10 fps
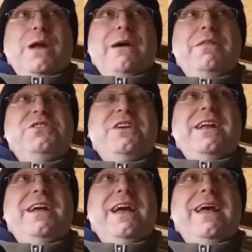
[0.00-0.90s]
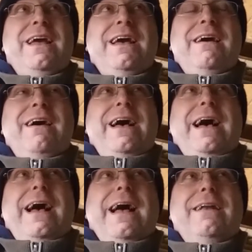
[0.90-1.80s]
now in the shed here,
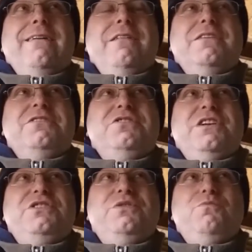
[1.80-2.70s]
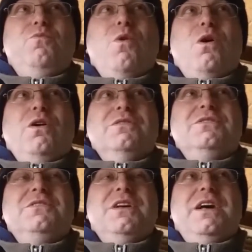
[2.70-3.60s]
and the suggestion
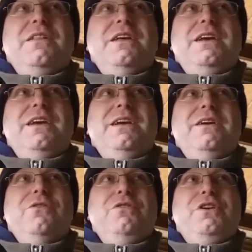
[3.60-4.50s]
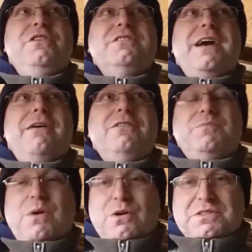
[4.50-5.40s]
was that the onions, carrots,
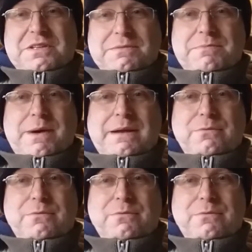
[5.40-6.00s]
parsnips bed,